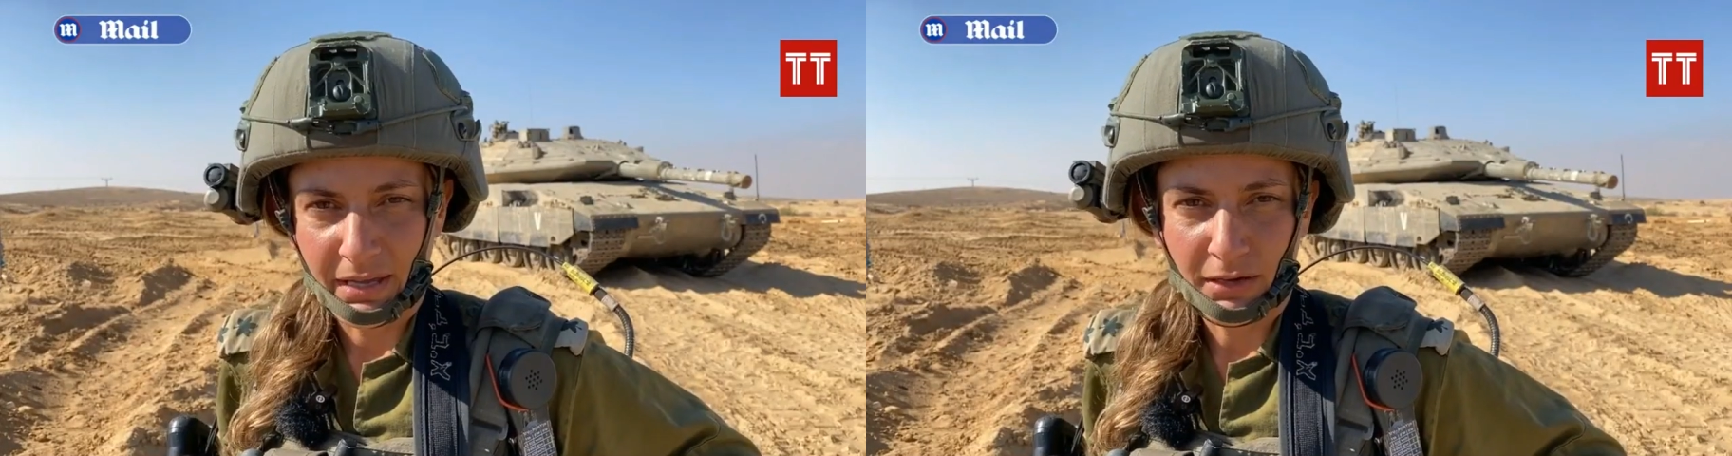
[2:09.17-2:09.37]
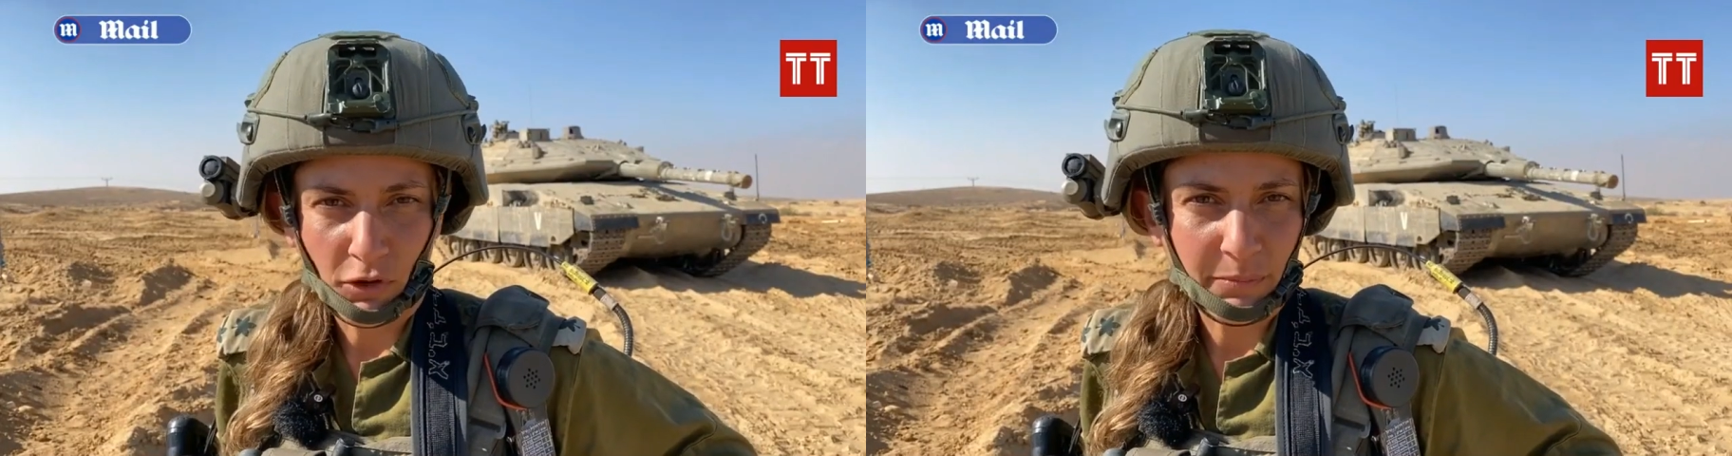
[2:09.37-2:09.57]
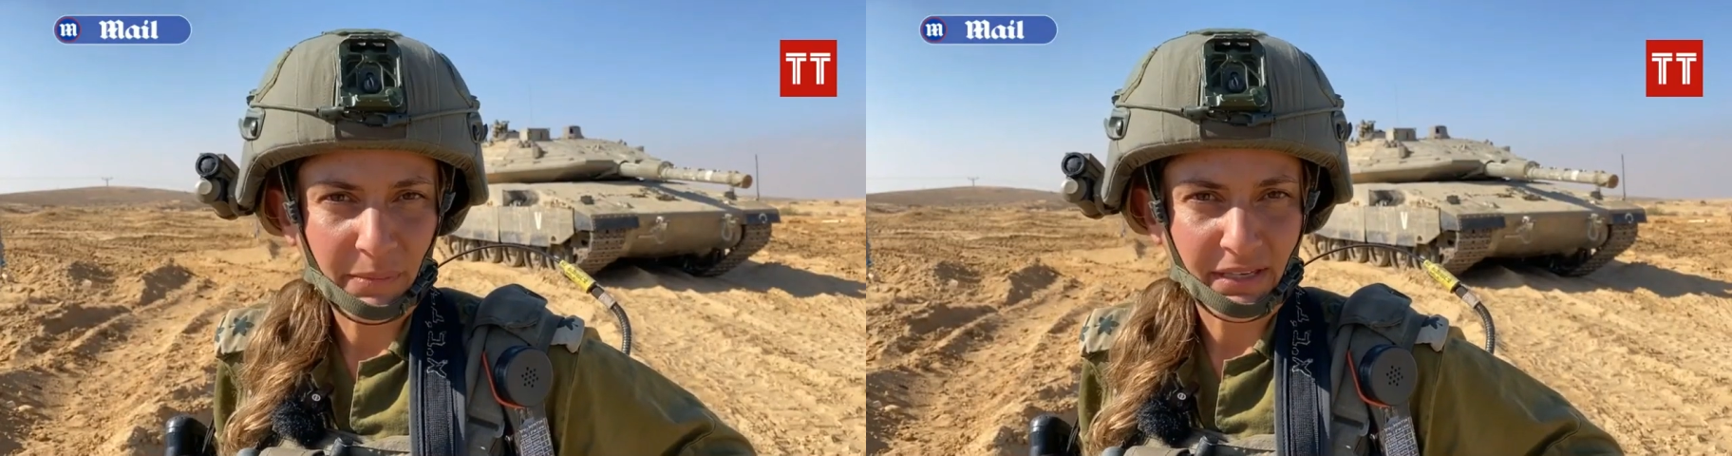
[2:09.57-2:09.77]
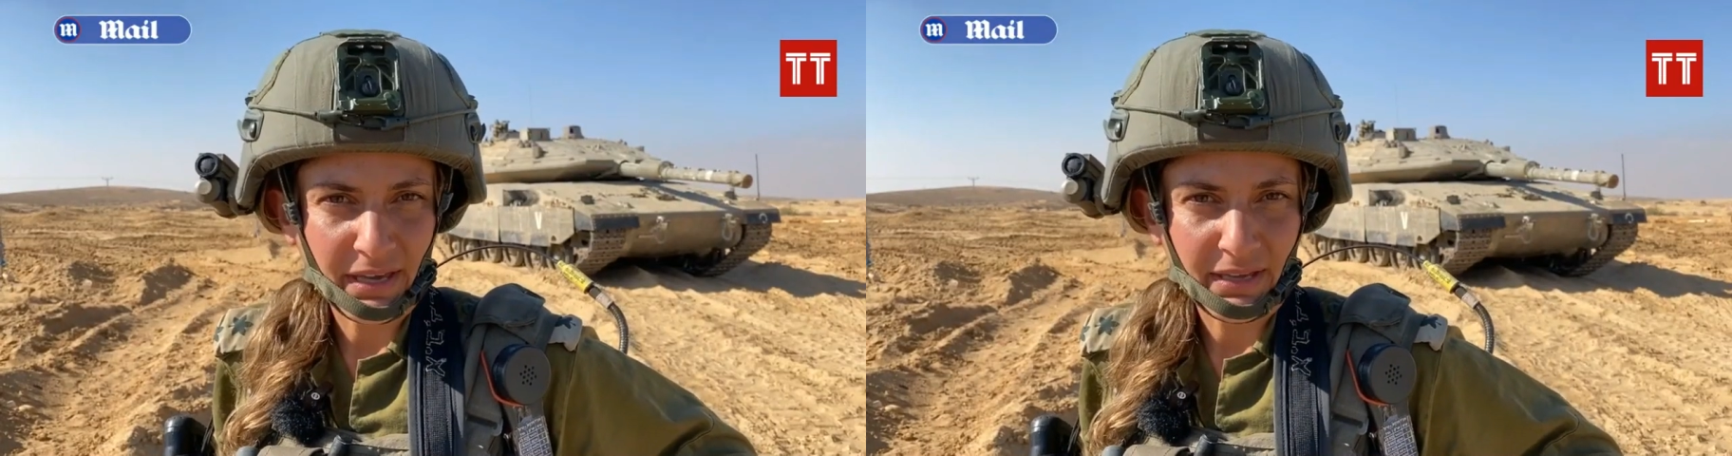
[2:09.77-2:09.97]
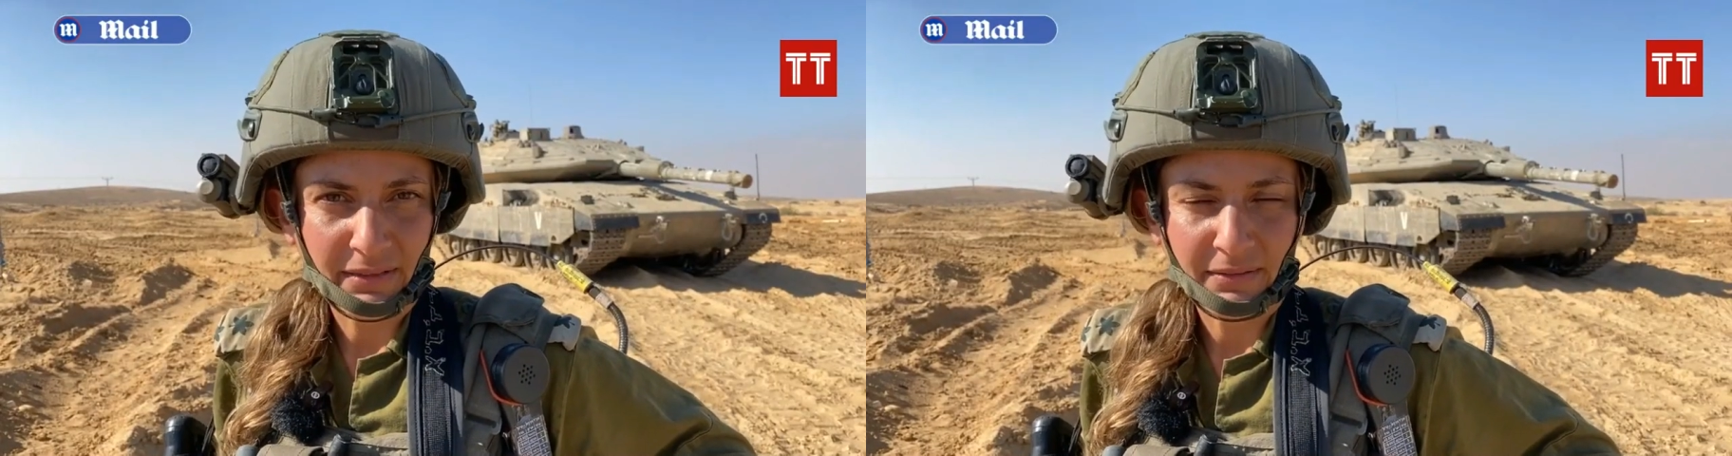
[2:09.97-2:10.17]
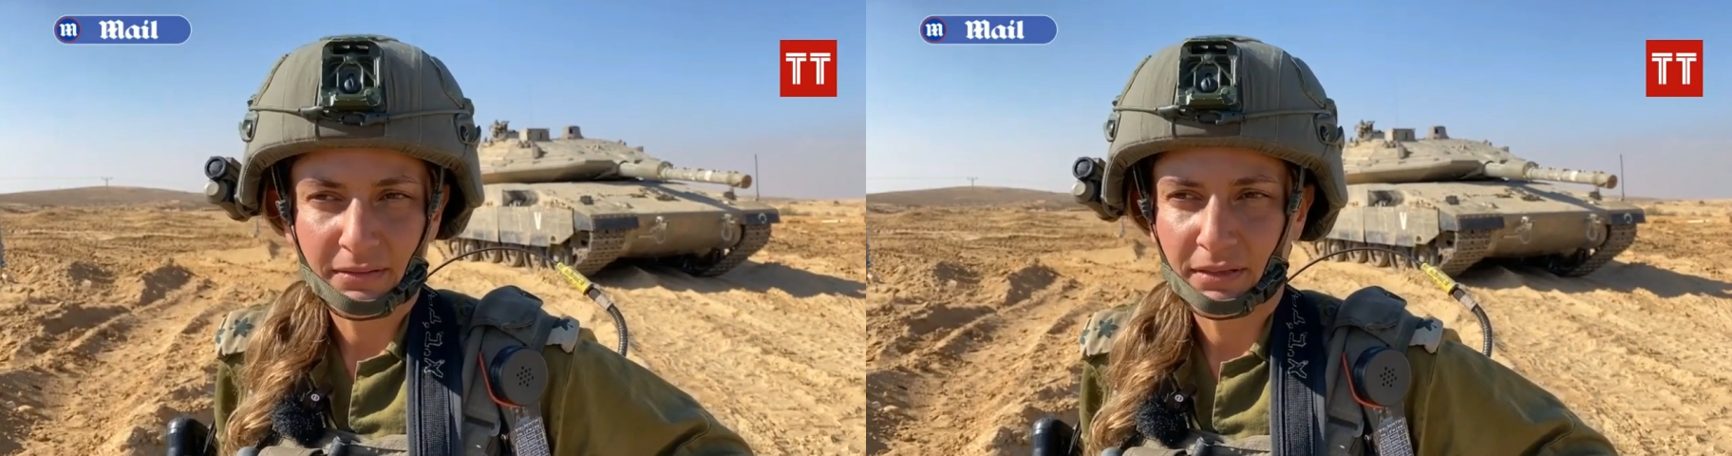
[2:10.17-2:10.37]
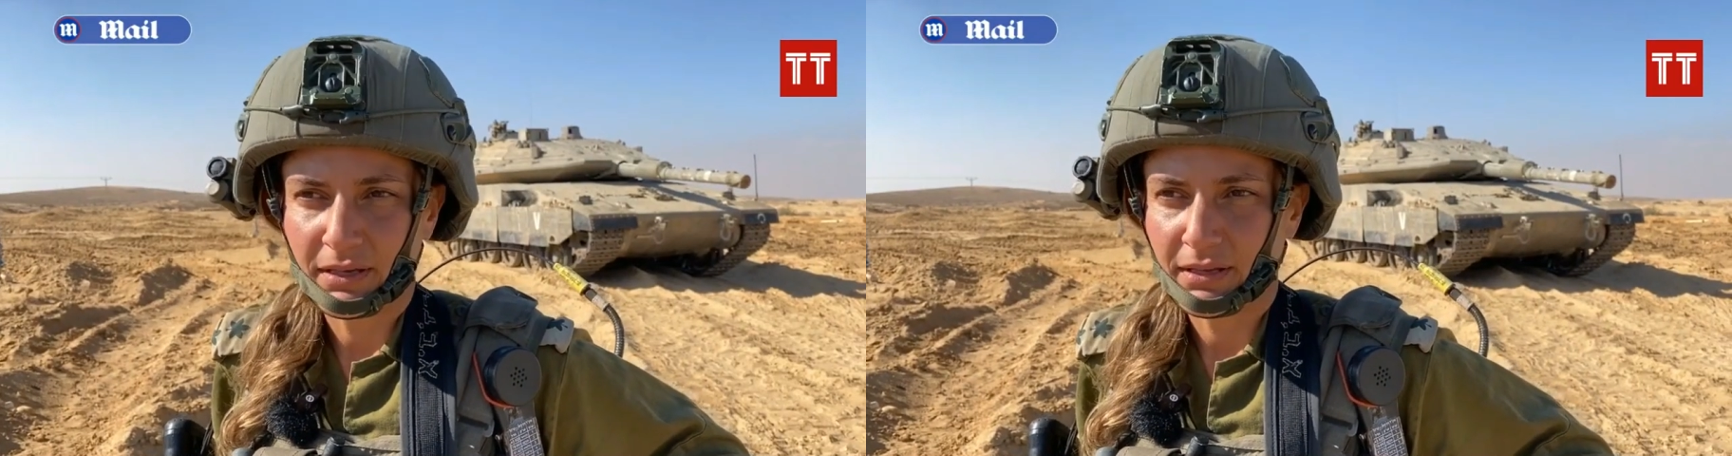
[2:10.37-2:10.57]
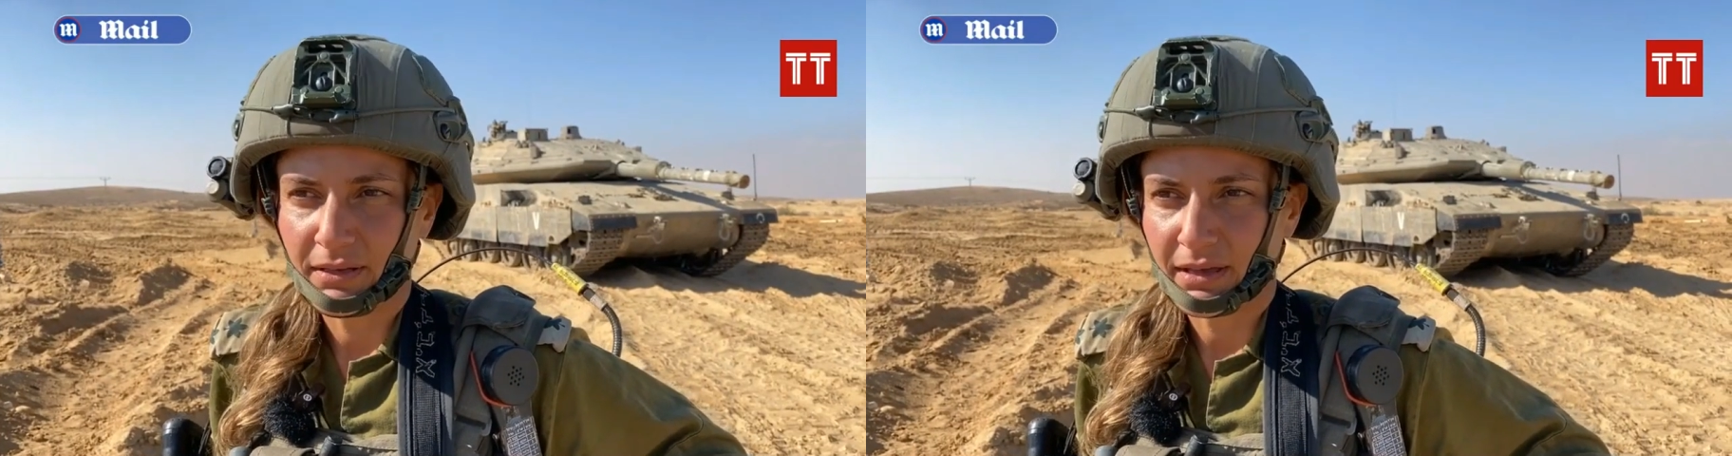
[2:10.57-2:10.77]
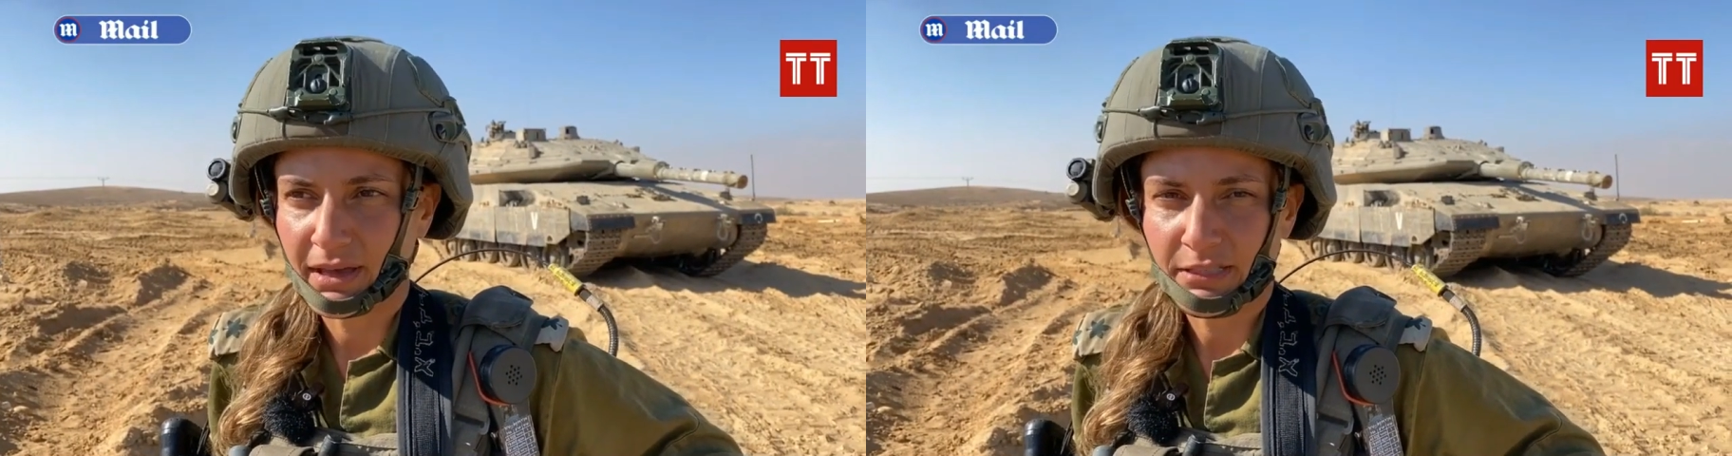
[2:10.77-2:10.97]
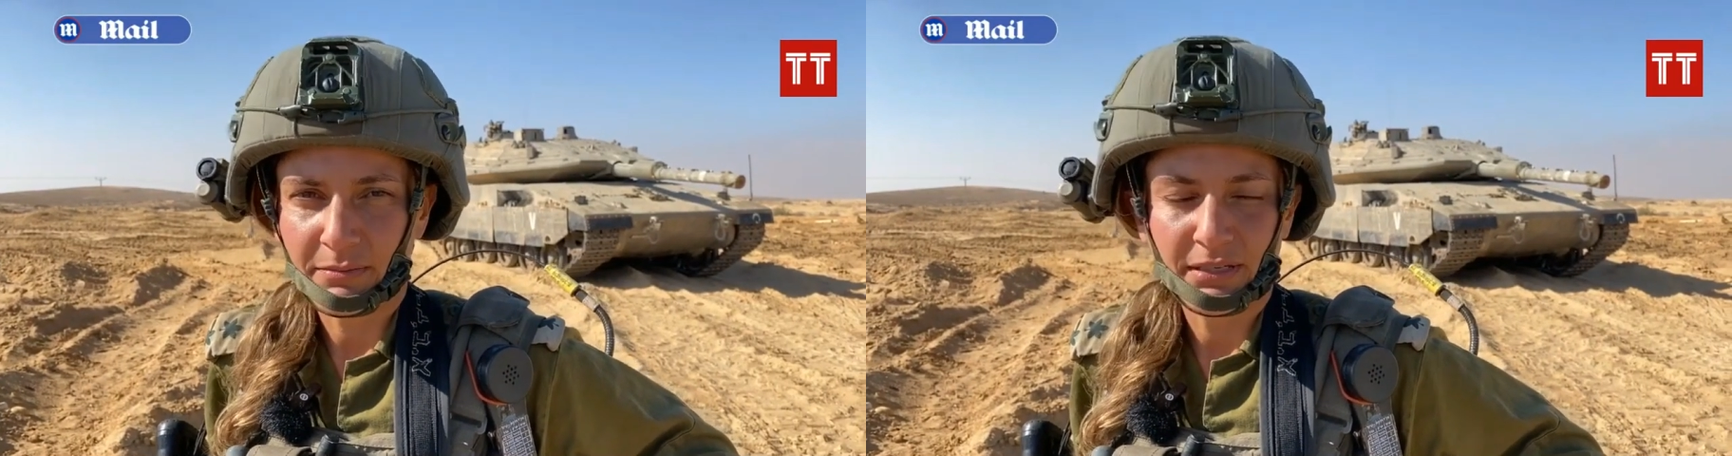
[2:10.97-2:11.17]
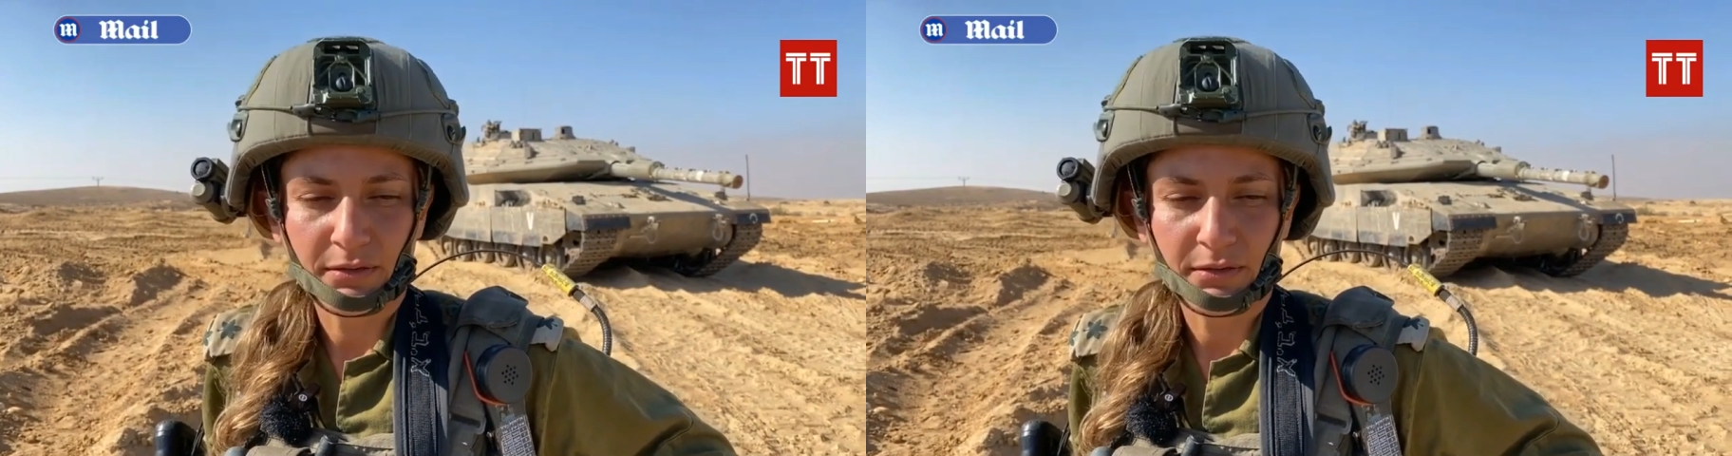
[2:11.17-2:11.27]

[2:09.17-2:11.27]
He called me again and asked me